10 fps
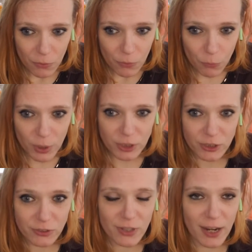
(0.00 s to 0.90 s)
what you're
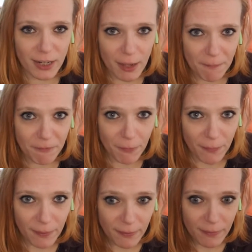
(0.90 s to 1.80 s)
standing up
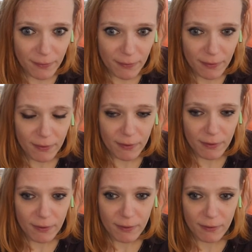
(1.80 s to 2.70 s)
for,
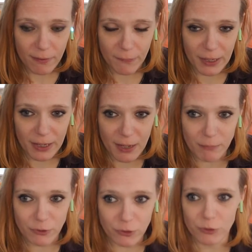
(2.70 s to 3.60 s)
but when it
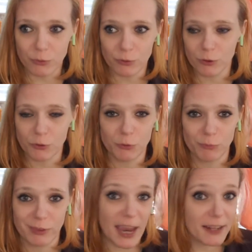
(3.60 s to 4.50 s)
comes to
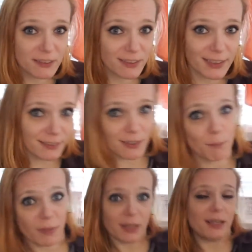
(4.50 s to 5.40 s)
canceling
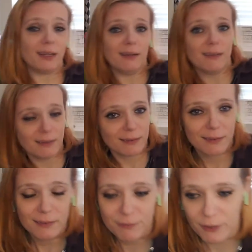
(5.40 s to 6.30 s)
somebody
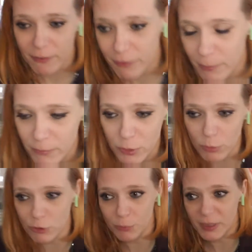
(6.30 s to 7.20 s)
from
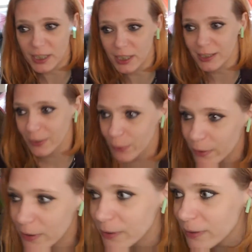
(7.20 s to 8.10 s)
social media
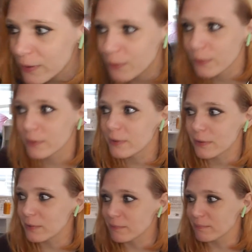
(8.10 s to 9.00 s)

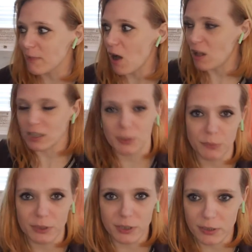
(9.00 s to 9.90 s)
or
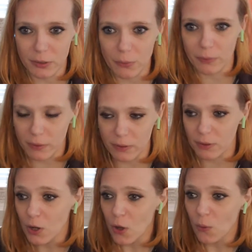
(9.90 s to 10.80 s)
Hollywood or
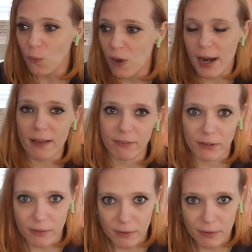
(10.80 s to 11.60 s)
whatever,